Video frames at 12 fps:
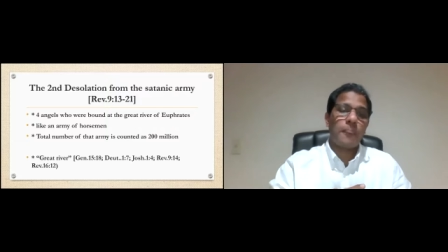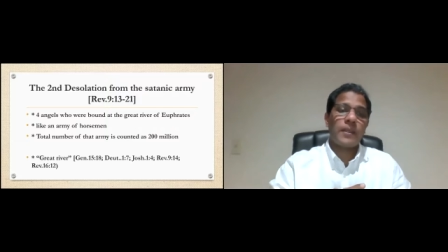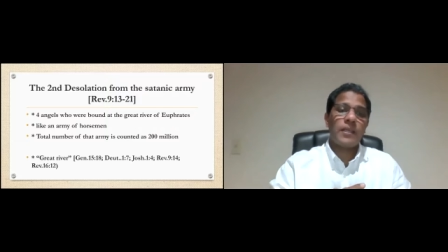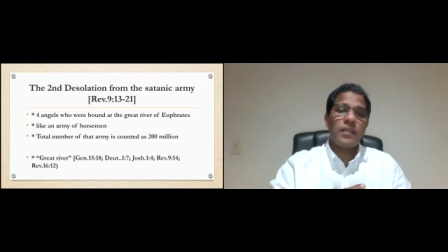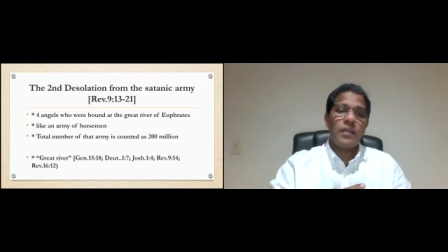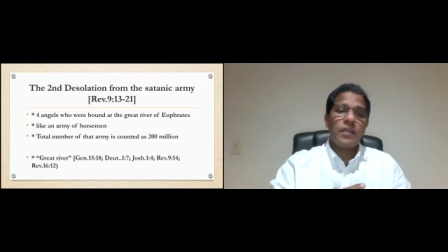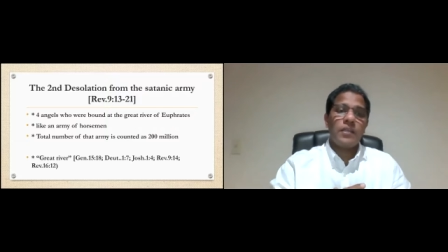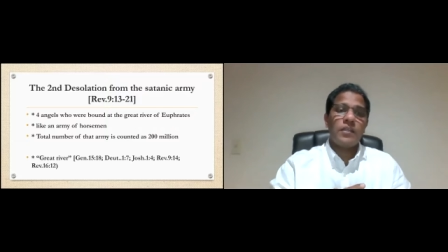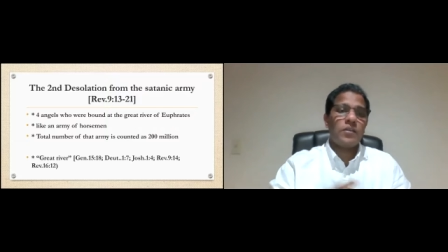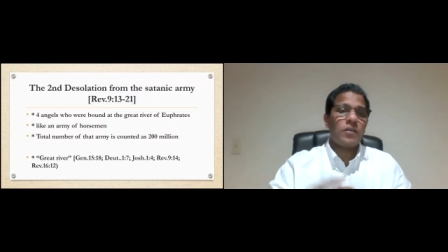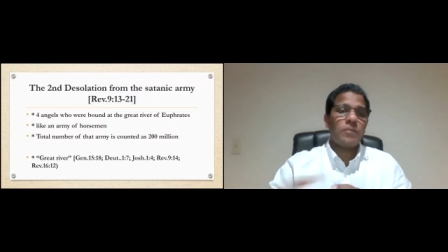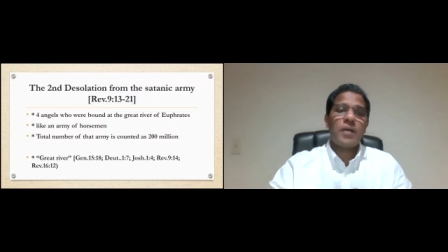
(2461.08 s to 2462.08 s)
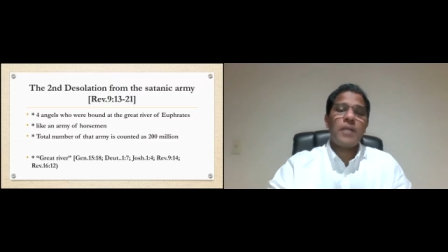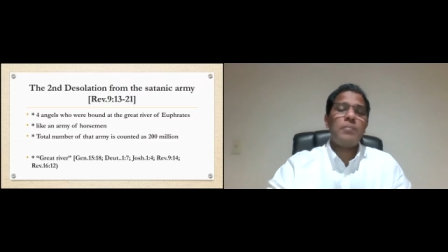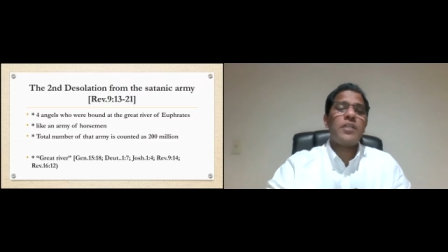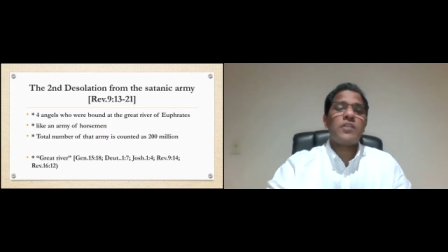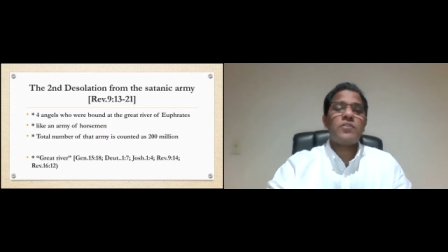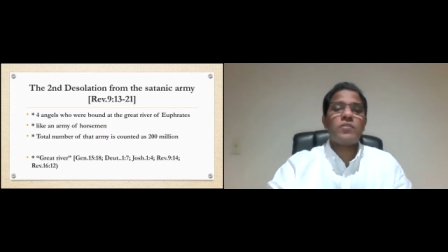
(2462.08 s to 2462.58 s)
okay? You know,
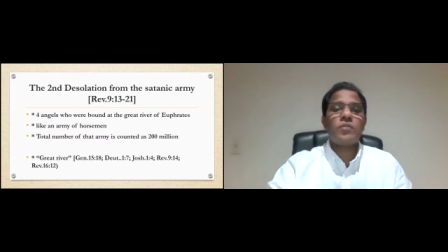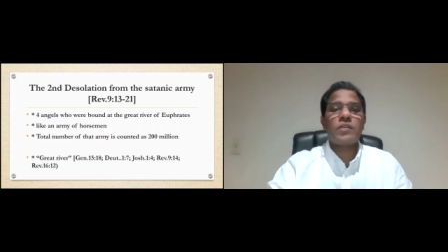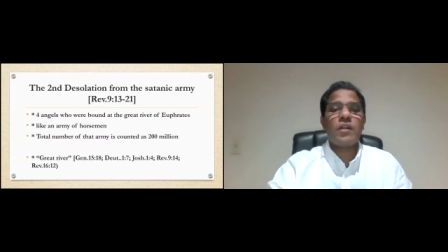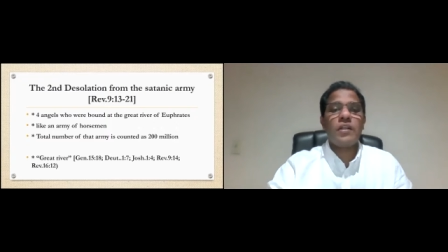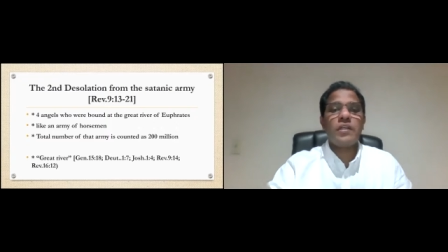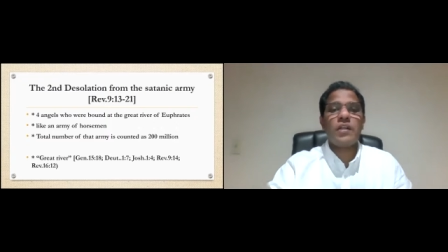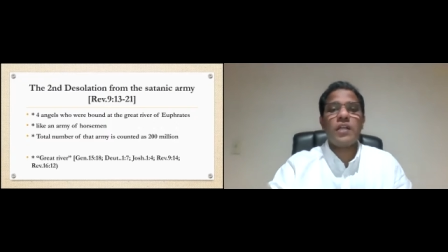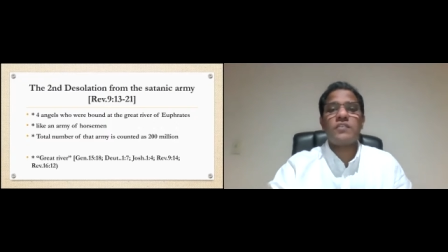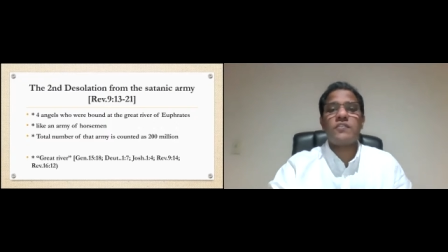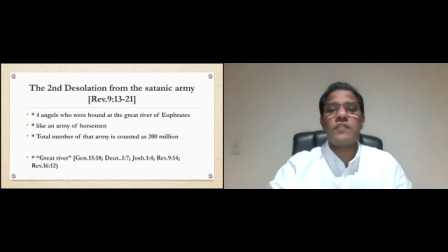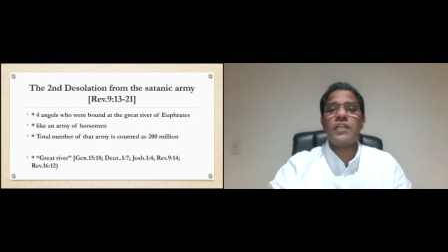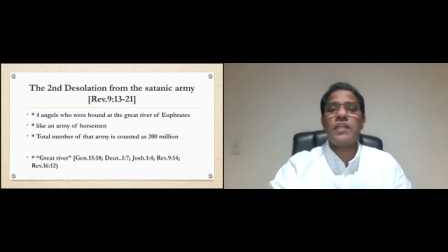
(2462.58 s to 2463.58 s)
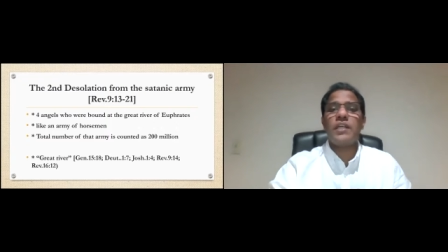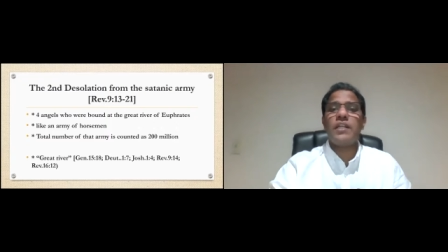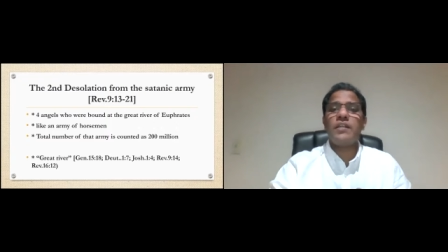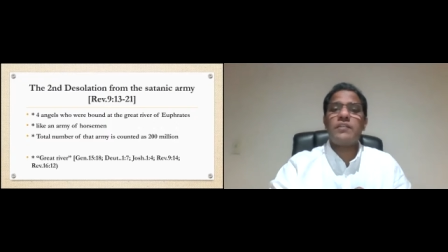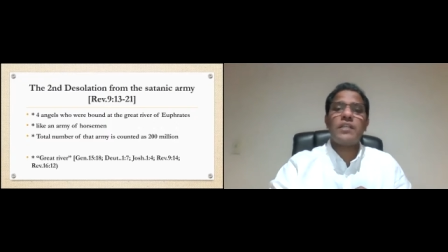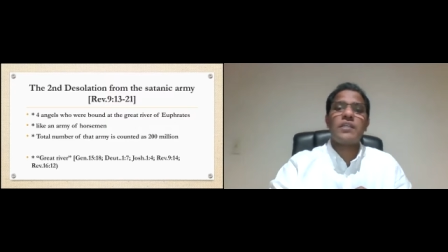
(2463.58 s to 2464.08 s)
Bible does not clearly say
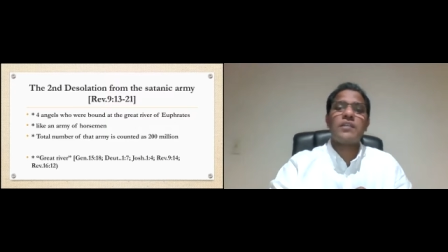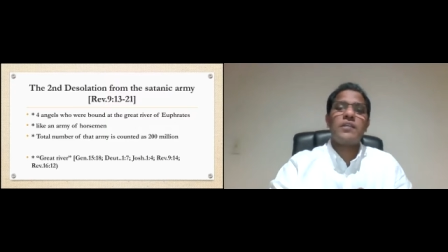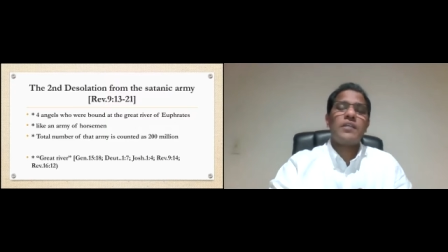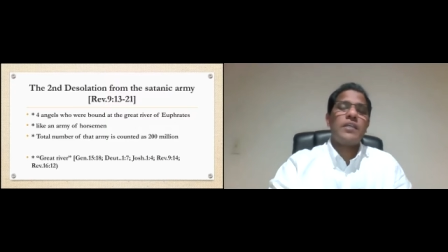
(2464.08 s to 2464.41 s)
anything